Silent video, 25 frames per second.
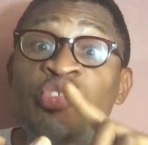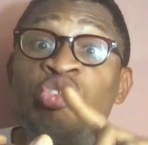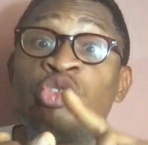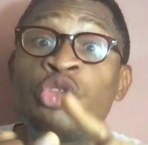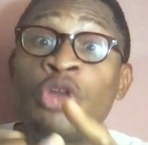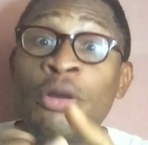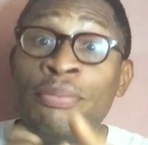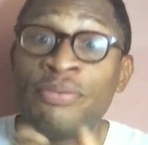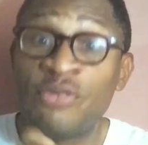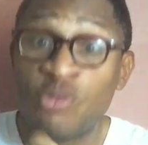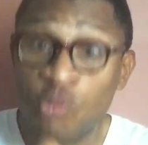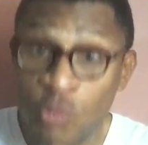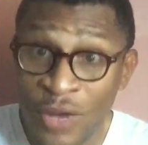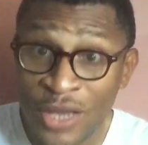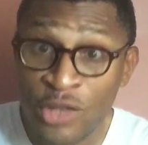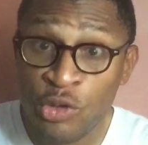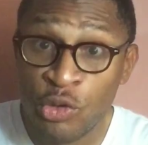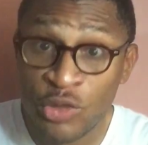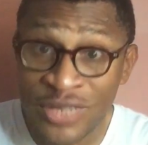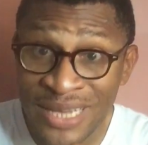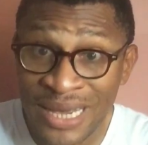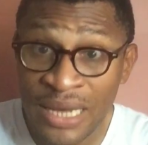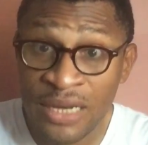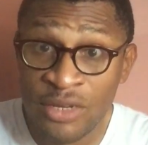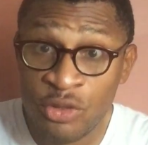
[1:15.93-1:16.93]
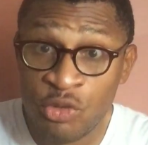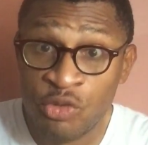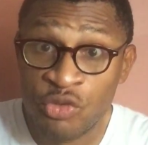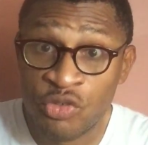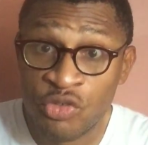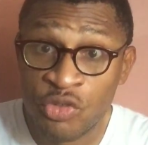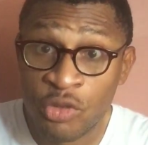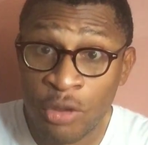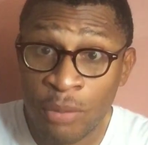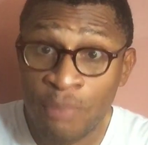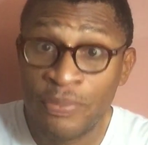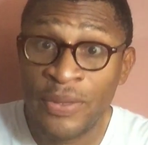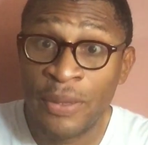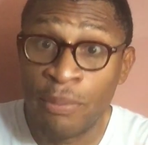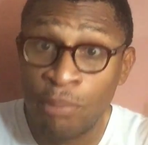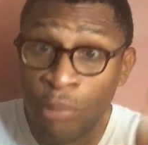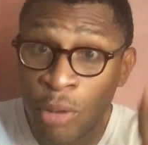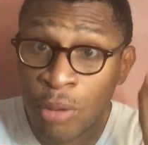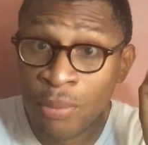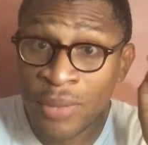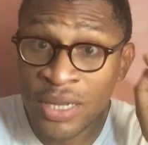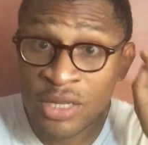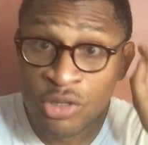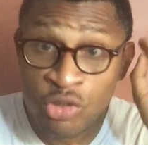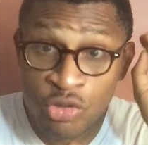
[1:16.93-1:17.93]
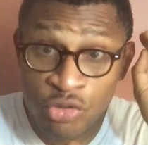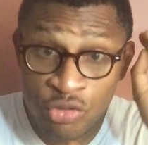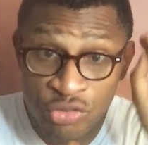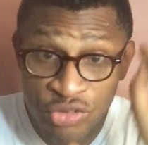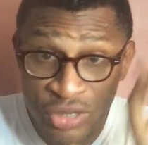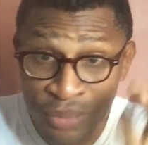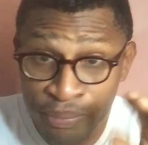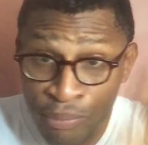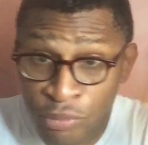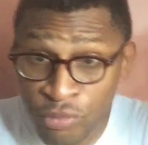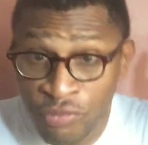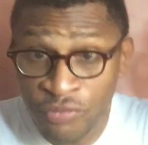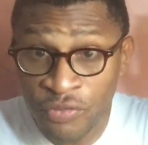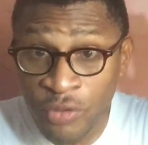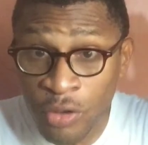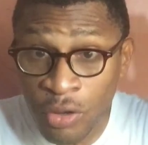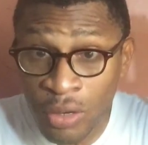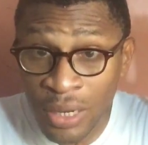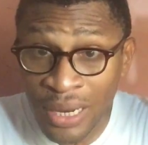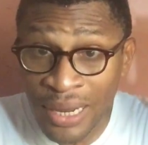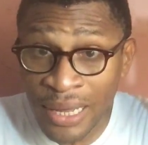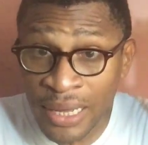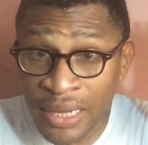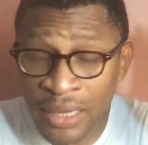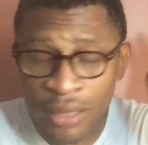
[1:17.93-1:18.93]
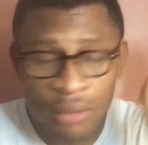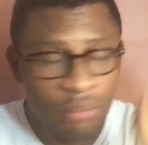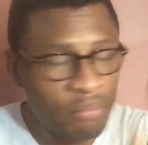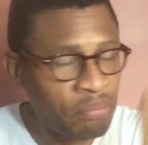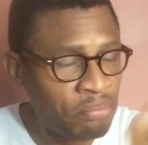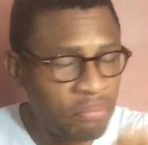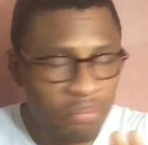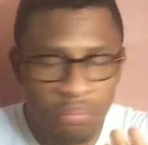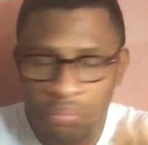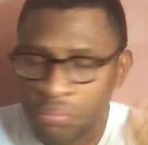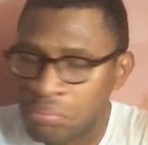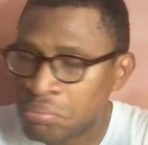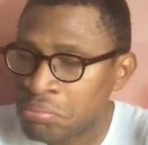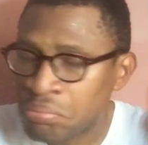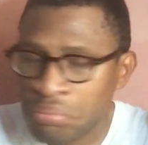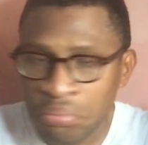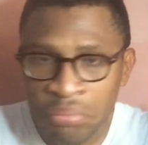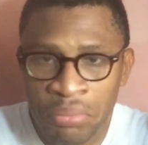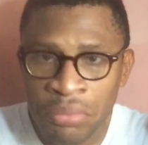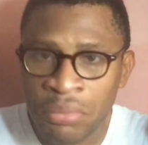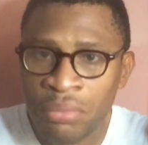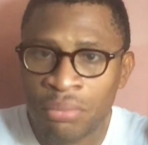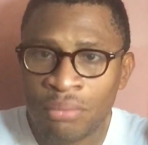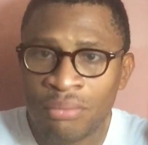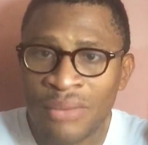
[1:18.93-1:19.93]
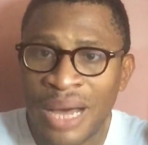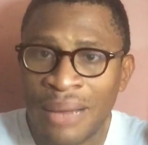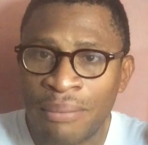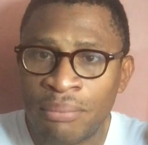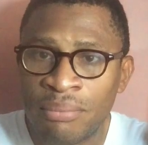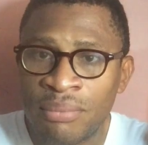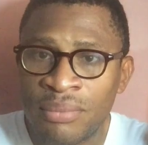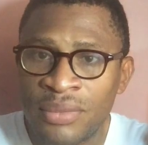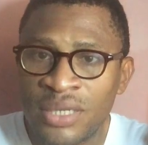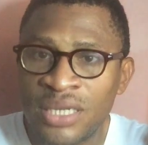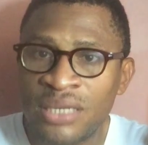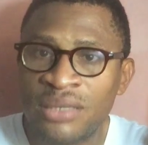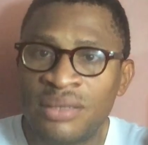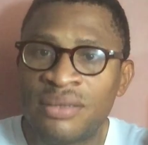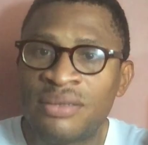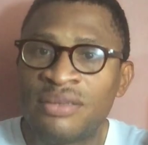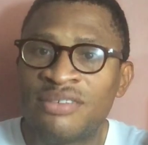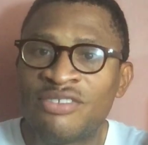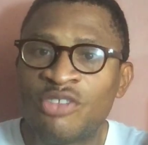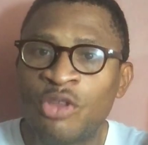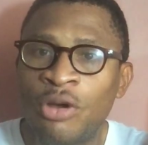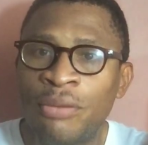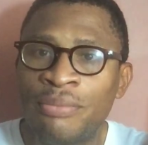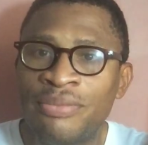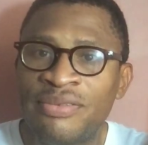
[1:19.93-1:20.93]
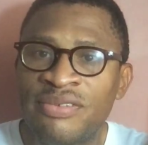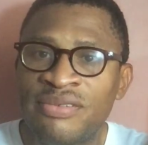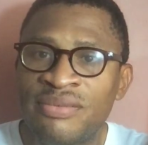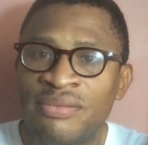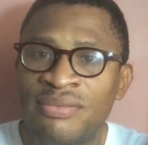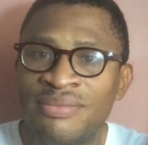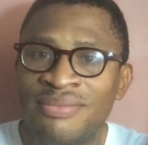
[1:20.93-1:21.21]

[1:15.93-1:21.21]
stops when you tell it to stop. The moment you remove your leg, bam, it stops.